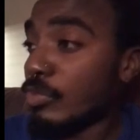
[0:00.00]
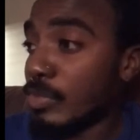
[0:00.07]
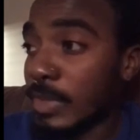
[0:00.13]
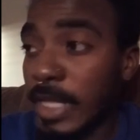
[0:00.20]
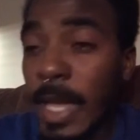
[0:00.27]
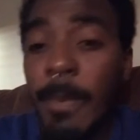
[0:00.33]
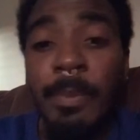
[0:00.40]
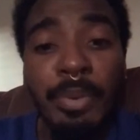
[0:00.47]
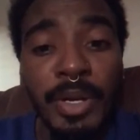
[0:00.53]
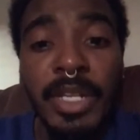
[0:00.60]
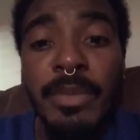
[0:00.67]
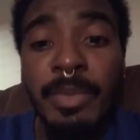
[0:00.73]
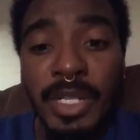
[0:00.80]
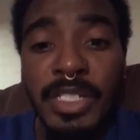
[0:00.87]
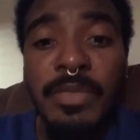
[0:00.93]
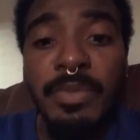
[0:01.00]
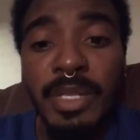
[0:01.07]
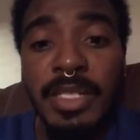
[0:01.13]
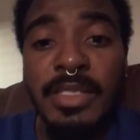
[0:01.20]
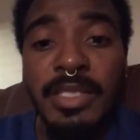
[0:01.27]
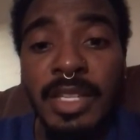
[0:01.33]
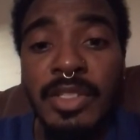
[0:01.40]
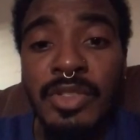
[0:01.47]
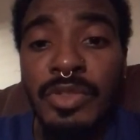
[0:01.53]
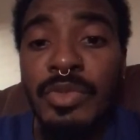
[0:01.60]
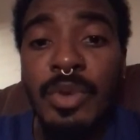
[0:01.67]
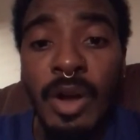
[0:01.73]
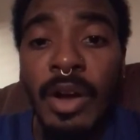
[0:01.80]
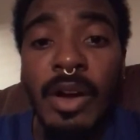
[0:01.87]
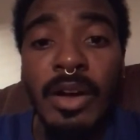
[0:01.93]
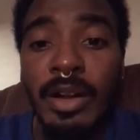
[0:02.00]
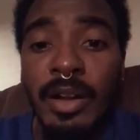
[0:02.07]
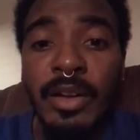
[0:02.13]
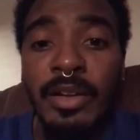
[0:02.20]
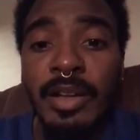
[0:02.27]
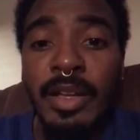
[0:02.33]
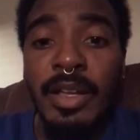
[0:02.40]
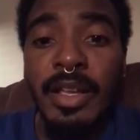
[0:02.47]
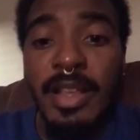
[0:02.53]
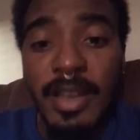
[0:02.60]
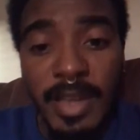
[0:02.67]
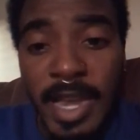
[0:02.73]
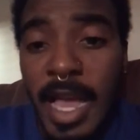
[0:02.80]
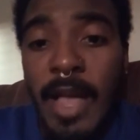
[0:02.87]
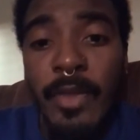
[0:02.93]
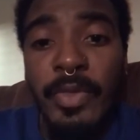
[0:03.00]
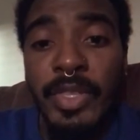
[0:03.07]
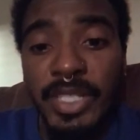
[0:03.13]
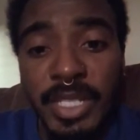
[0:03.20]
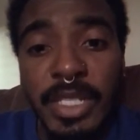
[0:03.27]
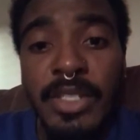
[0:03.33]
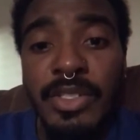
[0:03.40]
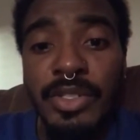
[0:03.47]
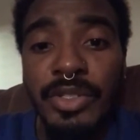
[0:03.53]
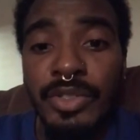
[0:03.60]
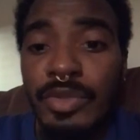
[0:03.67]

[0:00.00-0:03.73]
that pretty much means that you are now the teacher.